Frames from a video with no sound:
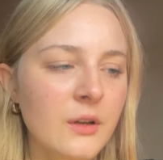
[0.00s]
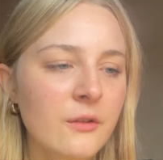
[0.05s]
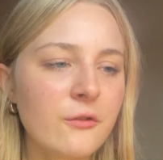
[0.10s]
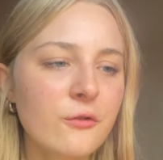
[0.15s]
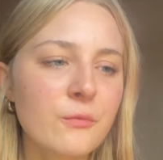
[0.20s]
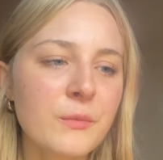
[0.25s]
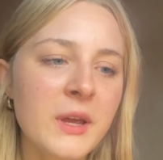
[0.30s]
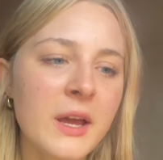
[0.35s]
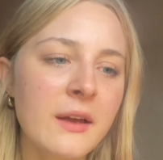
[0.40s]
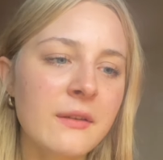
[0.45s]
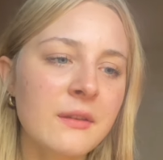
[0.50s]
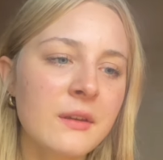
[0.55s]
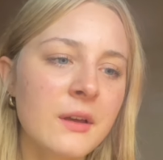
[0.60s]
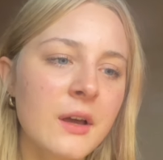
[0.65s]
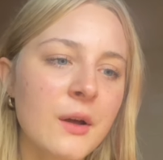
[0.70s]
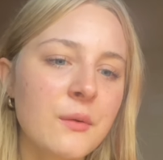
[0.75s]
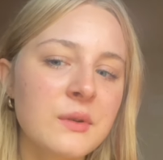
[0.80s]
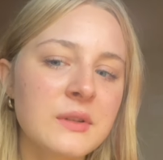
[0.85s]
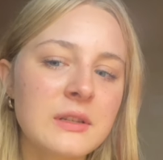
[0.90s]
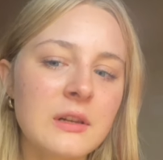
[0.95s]
For me, I think
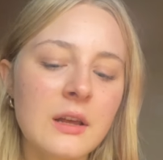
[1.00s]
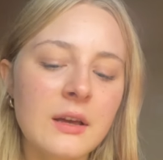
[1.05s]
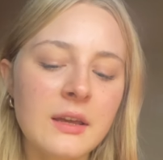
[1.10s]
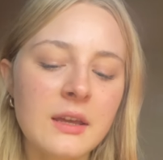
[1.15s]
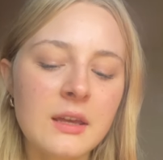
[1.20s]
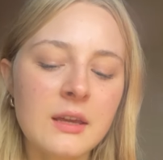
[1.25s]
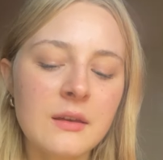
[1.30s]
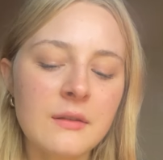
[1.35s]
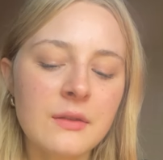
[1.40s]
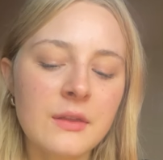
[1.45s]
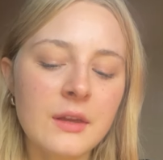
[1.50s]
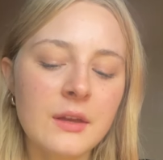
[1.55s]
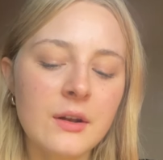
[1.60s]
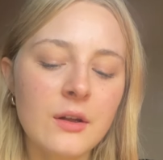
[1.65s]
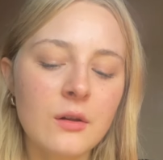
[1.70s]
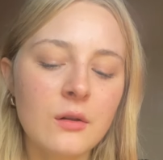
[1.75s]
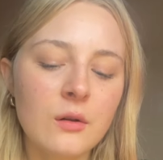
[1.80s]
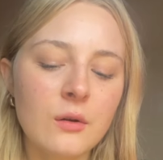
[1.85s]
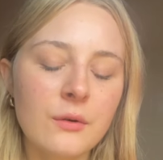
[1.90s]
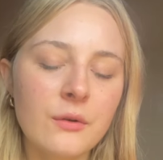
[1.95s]
I was lucky in that
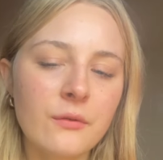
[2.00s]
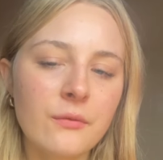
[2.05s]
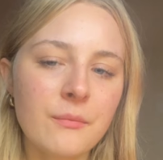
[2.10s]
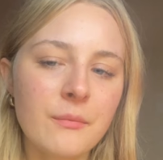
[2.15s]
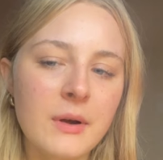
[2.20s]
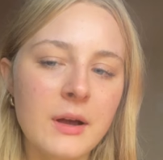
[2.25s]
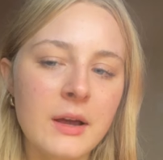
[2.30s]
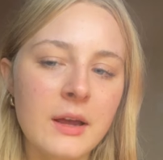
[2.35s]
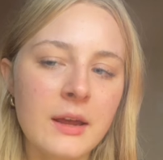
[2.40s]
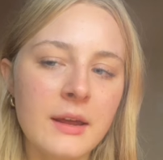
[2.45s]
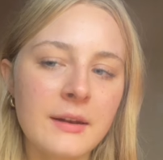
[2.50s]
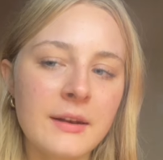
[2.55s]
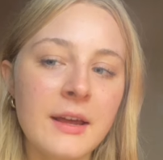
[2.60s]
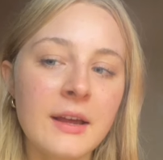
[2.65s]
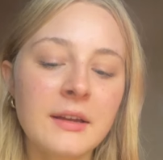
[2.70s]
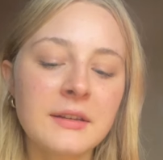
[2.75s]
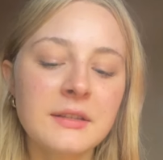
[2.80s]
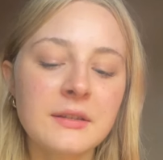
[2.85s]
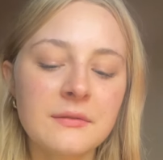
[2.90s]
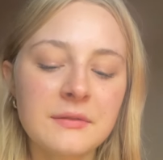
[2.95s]
a lot of my
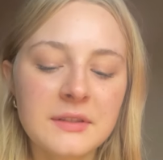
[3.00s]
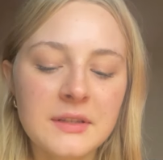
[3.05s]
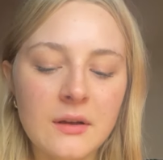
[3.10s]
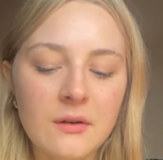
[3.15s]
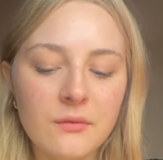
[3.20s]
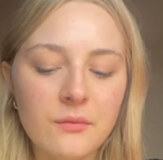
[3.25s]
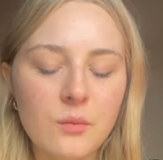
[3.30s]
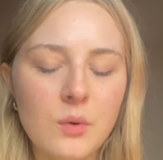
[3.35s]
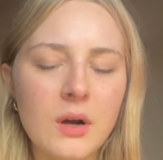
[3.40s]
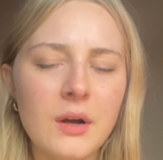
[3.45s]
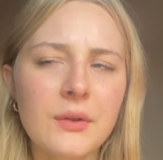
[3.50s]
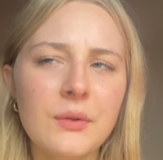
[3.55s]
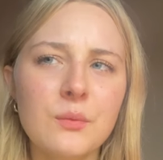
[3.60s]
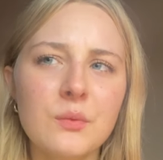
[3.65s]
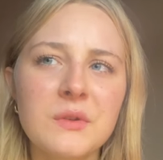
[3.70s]
negative self-worth